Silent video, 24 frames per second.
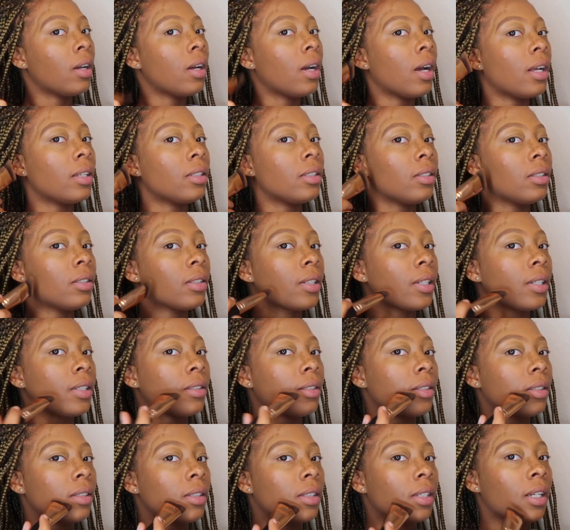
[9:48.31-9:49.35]
As you can
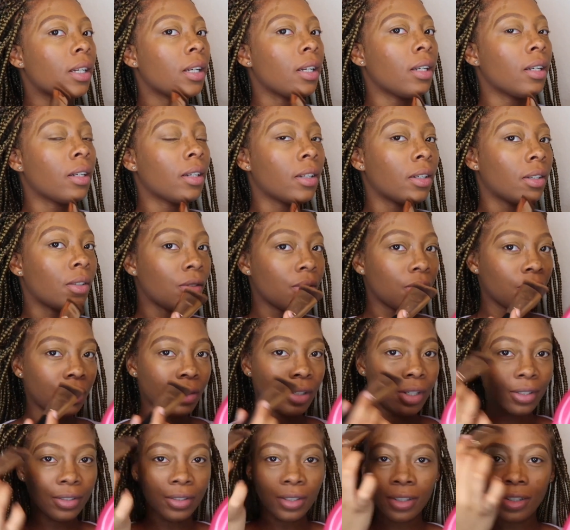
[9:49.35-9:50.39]
see,
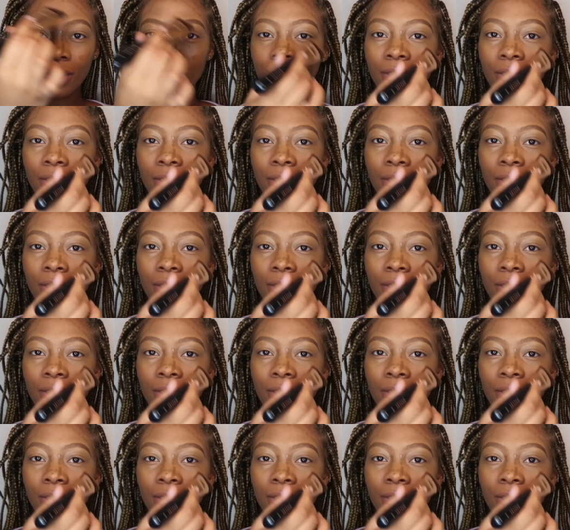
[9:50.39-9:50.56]
the